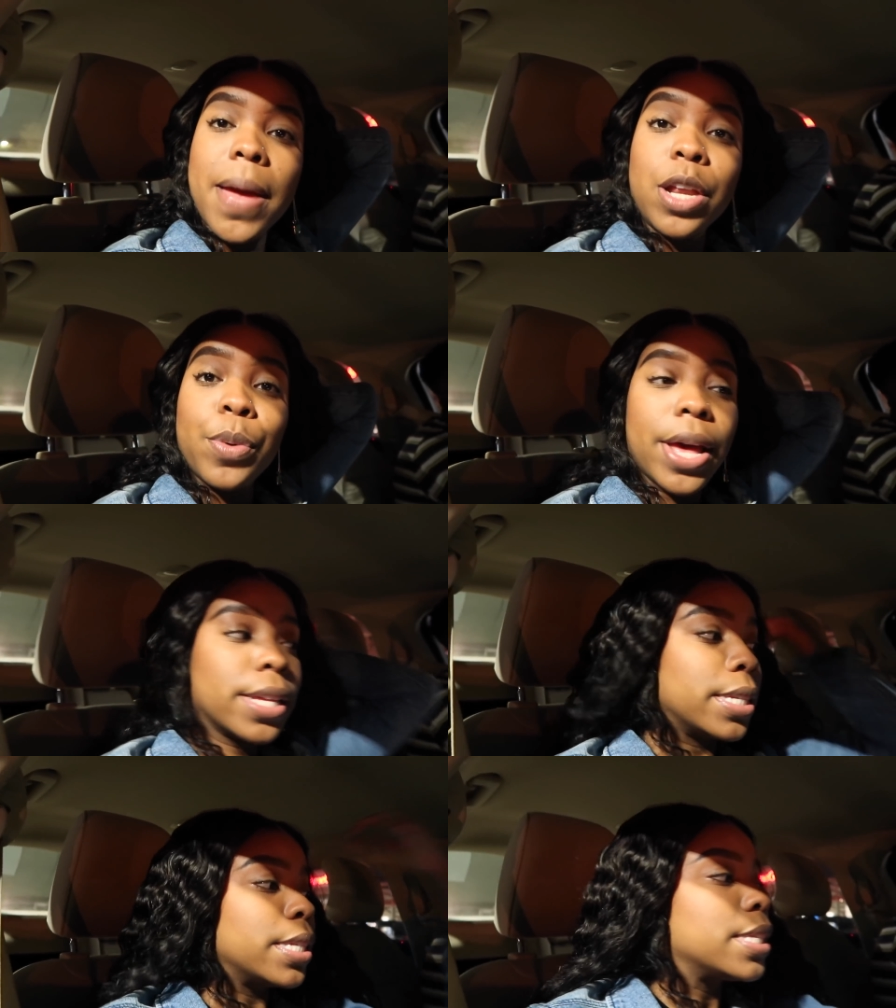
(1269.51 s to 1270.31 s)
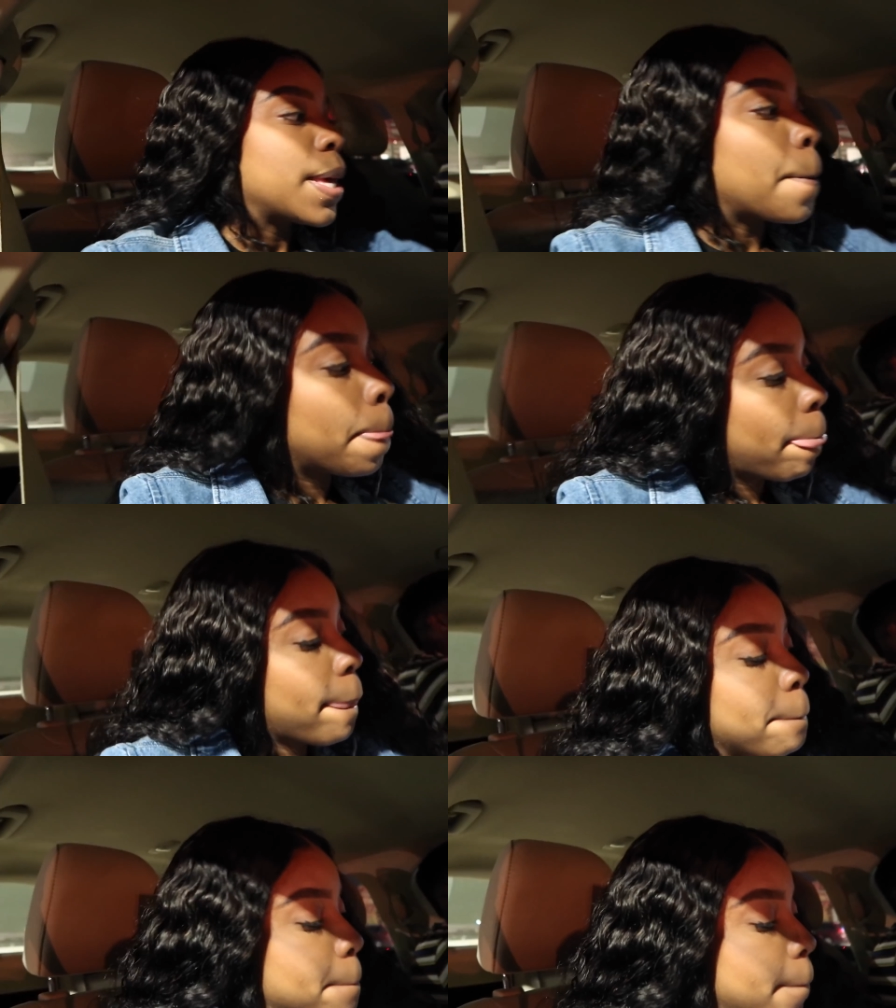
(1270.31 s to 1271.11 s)
Anyways,
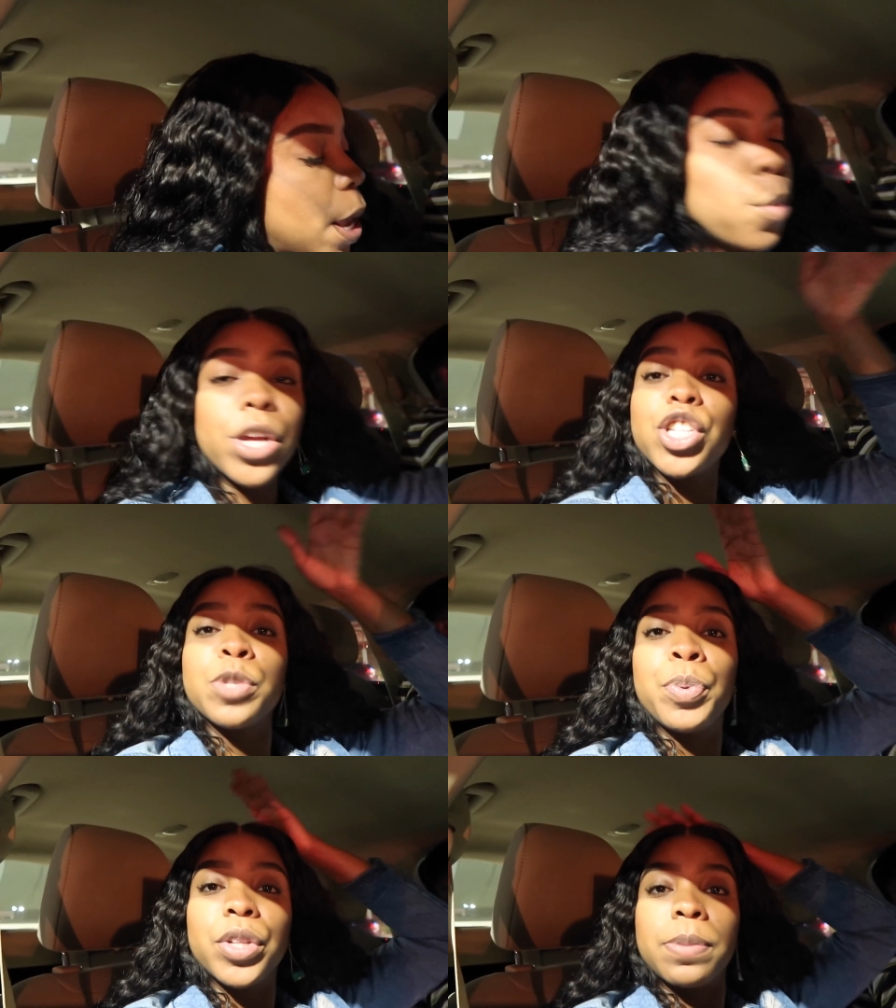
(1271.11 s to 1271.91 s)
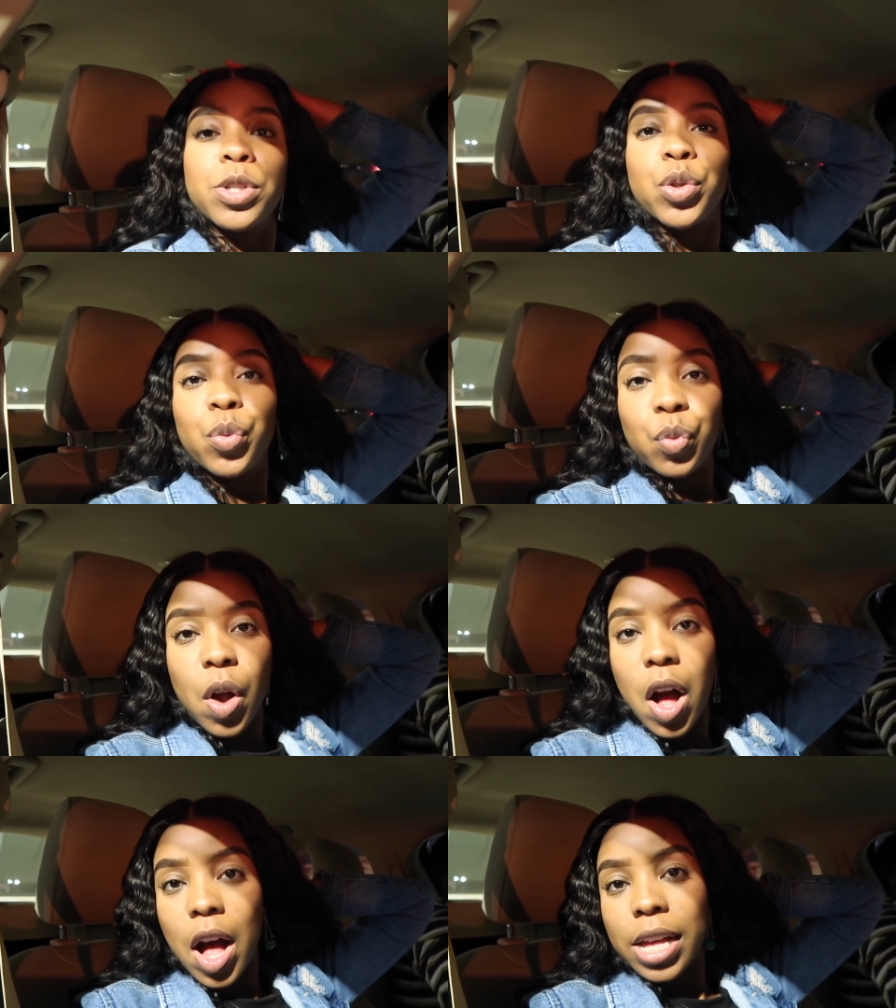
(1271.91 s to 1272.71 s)
we just pulled up to
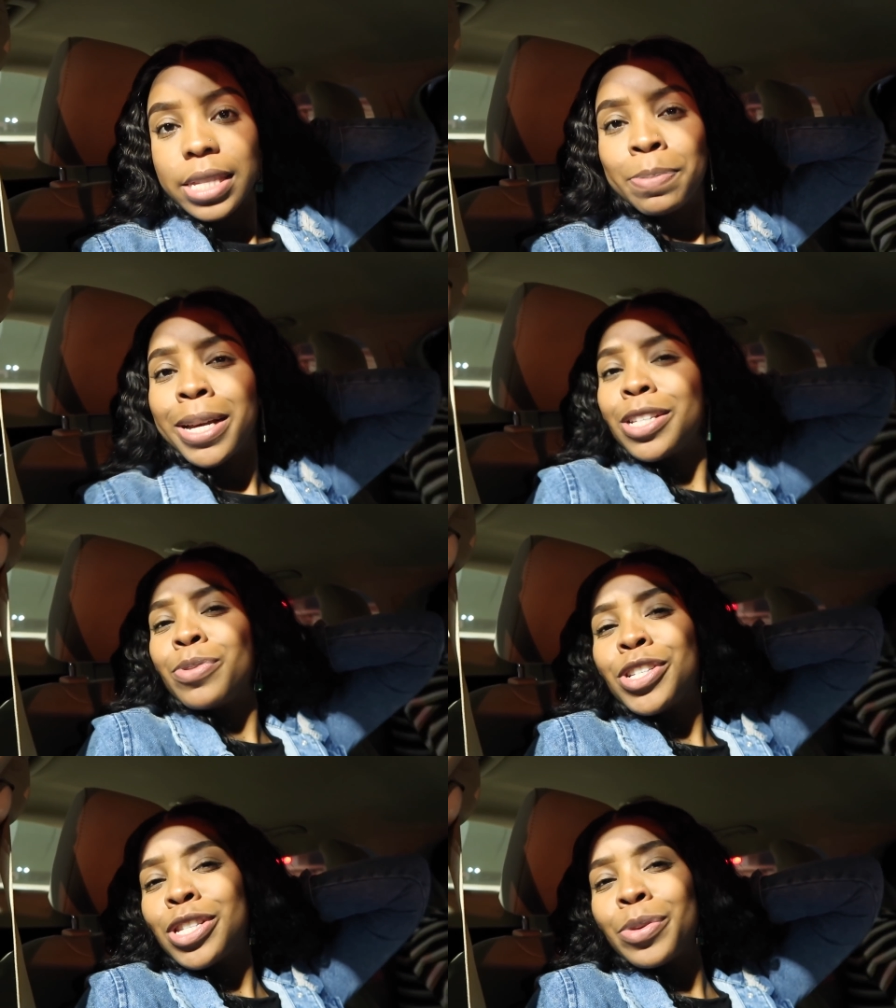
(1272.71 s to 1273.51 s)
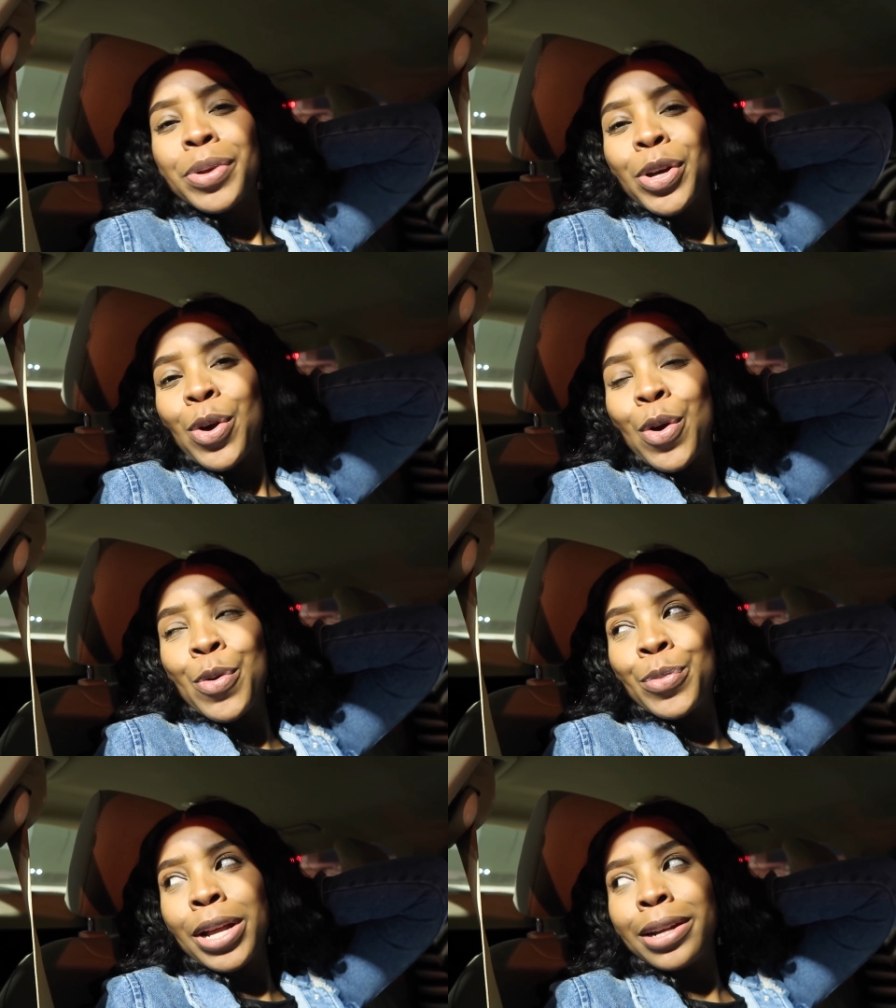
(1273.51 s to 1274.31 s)
Ross because we just don't want to go
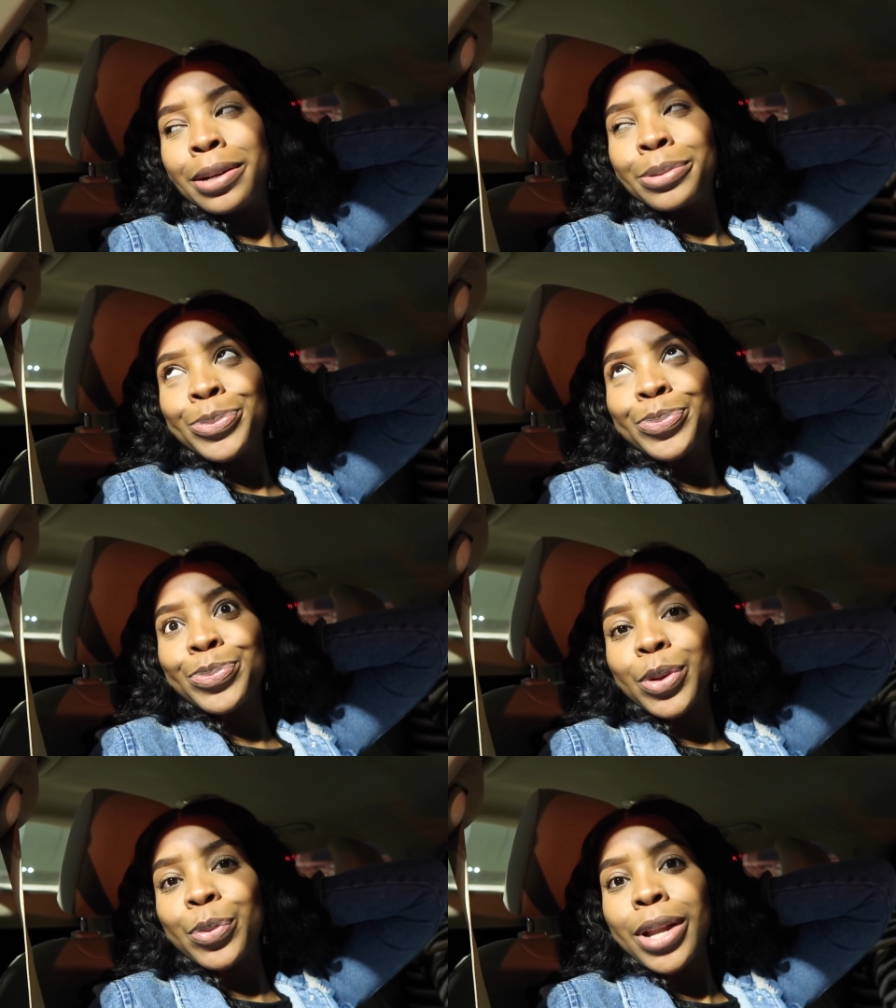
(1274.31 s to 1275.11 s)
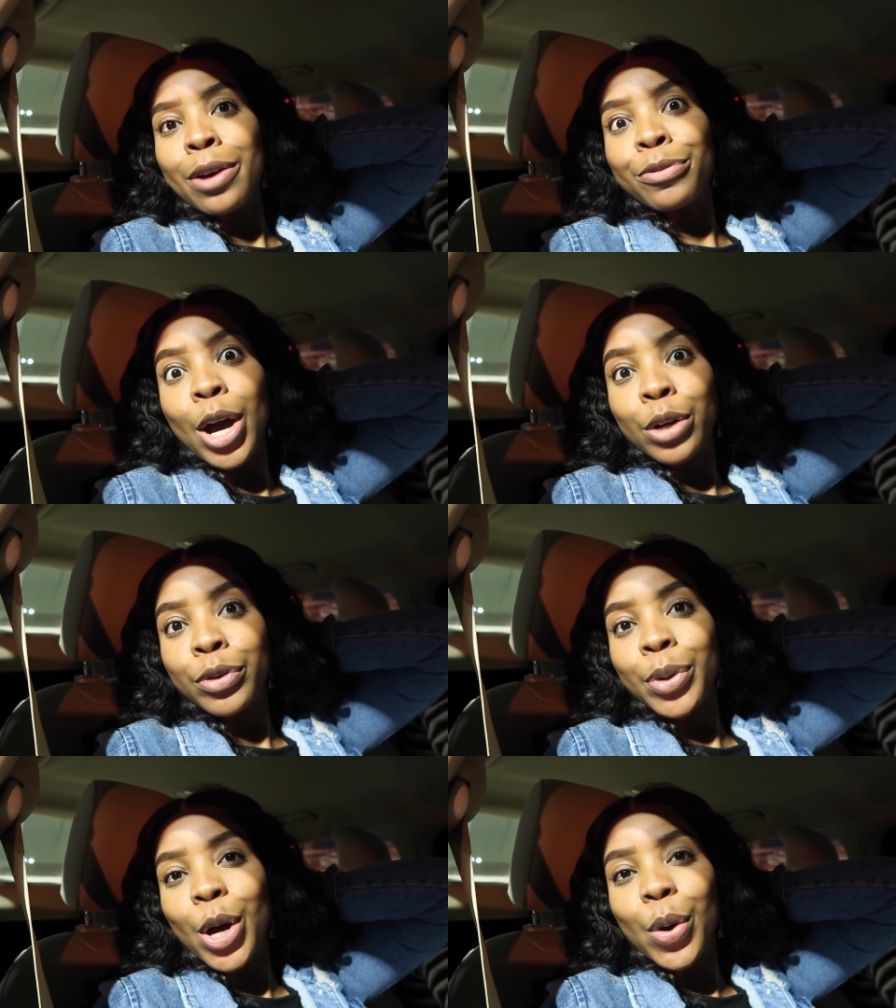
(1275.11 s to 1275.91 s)
home right now. We're not far
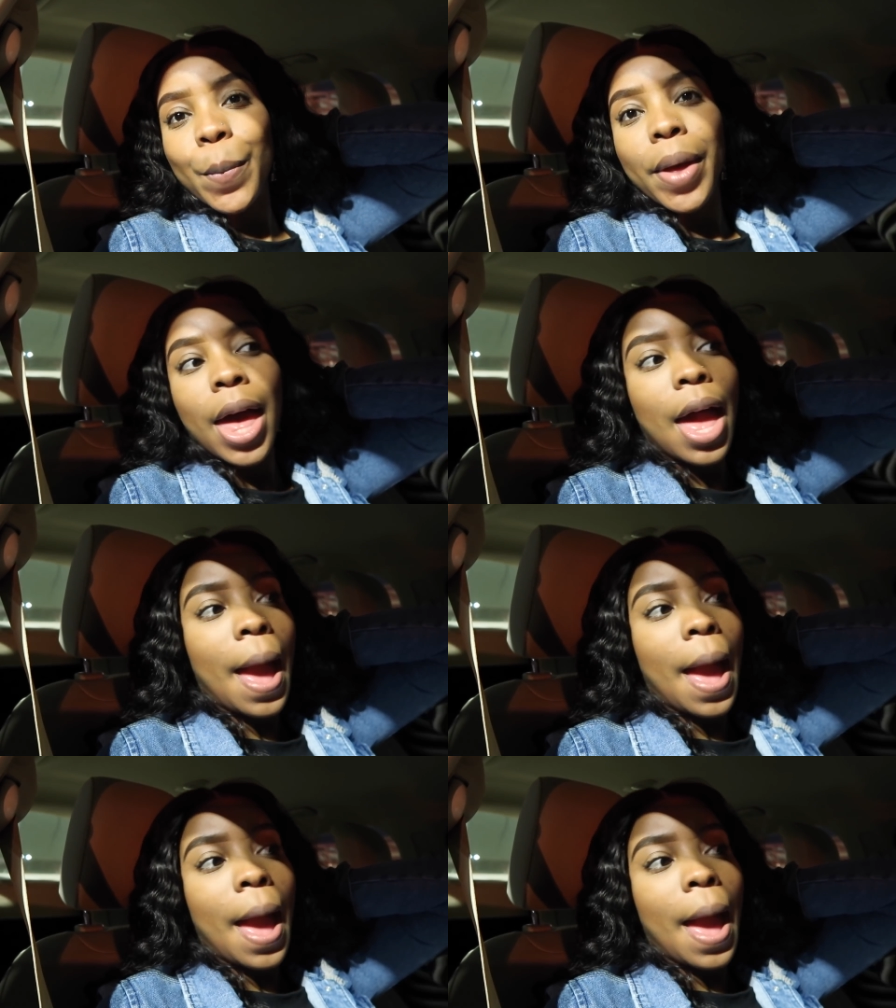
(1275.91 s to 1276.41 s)
from home.